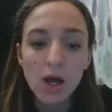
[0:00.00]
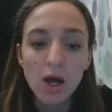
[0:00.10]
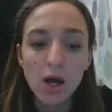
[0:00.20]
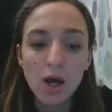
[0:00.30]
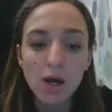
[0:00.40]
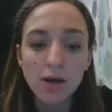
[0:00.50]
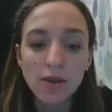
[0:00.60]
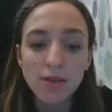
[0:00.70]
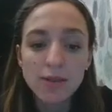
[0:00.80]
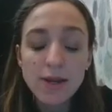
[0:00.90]
uh,
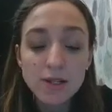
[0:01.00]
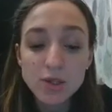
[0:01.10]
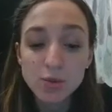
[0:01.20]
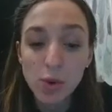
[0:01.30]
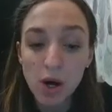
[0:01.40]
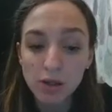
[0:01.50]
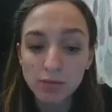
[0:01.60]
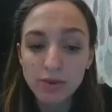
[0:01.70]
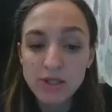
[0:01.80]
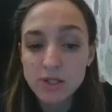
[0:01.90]
next one,
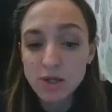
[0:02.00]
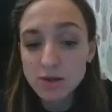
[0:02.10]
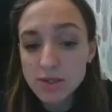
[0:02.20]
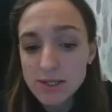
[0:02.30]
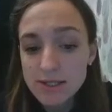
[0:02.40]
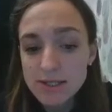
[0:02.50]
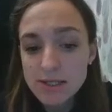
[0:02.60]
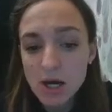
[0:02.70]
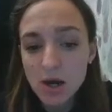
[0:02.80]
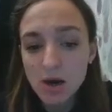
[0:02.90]
but the dentist,
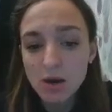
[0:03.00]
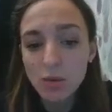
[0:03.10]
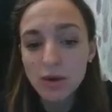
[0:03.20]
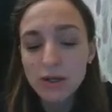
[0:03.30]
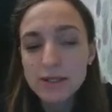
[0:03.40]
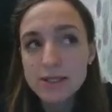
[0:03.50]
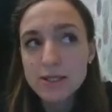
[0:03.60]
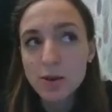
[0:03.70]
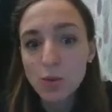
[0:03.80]
uh, it's a